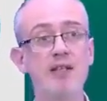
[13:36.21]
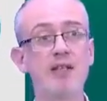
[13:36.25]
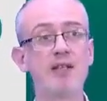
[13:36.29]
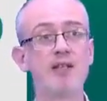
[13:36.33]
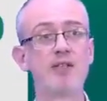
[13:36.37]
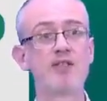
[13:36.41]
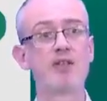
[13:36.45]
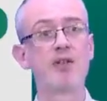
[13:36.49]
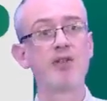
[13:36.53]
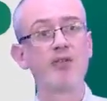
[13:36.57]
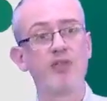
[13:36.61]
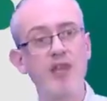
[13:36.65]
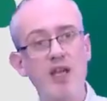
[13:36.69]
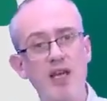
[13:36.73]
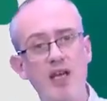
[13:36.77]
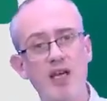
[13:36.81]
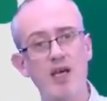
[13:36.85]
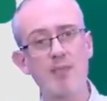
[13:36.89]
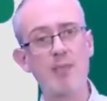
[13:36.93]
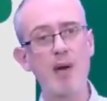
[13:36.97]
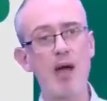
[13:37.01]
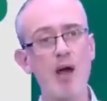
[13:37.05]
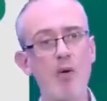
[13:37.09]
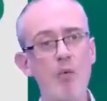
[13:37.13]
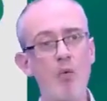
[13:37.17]
So think
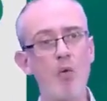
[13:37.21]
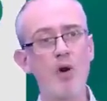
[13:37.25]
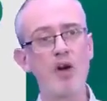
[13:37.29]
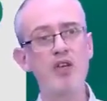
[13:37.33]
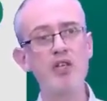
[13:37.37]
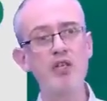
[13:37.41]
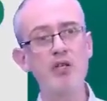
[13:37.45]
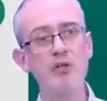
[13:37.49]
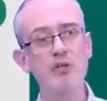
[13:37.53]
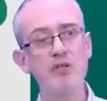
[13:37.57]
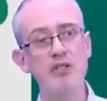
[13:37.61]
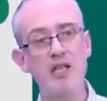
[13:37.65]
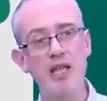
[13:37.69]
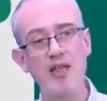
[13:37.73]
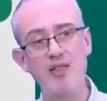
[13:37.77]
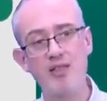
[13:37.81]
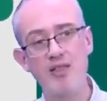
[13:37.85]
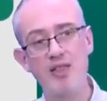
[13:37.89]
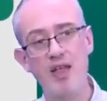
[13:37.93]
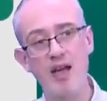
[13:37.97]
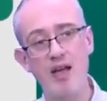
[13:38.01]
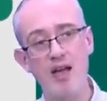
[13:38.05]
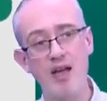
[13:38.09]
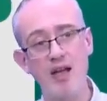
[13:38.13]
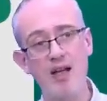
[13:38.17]
about what you did
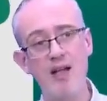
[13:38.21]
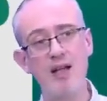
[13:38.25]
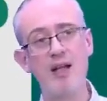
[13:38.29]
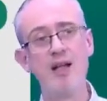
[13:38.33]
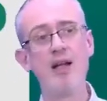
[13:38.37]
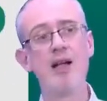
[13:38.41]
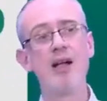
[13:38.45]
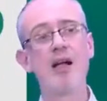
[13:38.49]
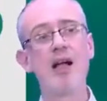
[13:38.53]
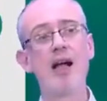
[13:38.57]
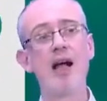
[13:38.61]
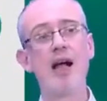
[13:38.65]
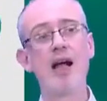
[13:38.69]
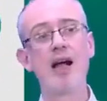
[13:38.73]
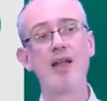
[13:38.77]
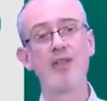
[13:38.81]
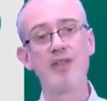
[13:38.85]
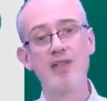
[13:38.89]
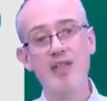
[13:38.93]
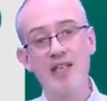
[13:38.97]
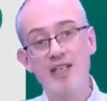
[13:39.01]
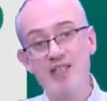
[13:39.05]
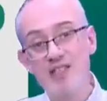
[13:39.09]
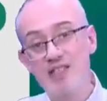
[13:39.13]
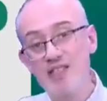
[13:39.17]
there and
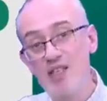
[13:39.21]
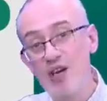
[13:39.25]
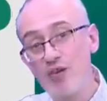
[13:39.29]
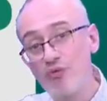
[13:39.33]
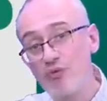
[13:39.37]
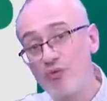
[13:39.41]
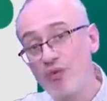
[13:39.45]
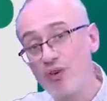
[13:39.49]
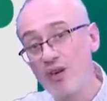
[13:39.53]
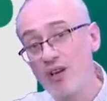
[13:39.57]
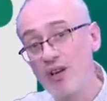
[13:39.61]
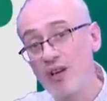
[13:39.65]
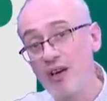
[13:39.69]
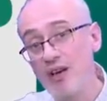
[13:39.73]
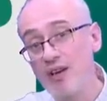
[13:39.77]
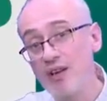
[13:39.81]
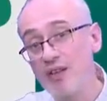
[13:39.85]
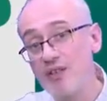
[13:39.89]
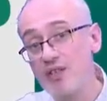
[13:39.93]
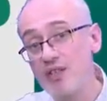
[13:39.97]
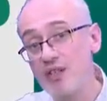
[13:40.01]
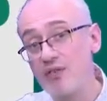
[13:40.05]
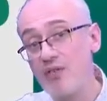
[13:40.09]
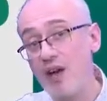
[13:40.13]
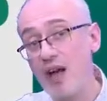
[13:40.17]
these different
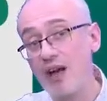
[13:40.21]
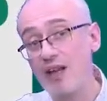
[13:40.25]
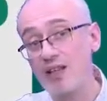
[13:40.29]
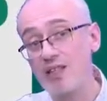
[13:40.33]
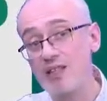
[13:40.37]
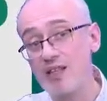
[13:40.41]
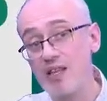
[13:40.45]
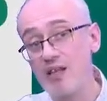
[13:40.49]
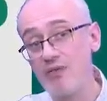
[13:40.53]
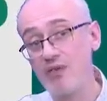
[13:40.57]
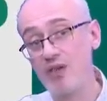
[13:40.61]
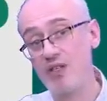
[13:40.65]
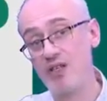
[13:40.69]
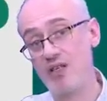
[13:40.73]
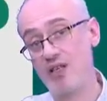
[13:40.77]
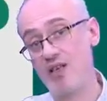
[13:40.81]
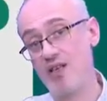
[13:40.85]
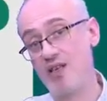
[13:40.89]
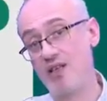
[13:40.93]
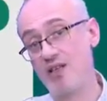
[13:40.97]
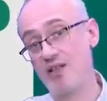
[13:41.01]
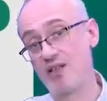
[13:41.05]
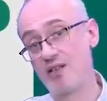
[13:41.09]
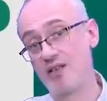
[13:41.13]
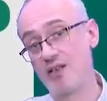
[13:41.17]
kinds of
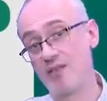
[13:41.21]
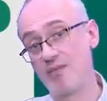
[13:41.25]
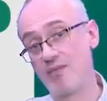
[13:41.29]
activities.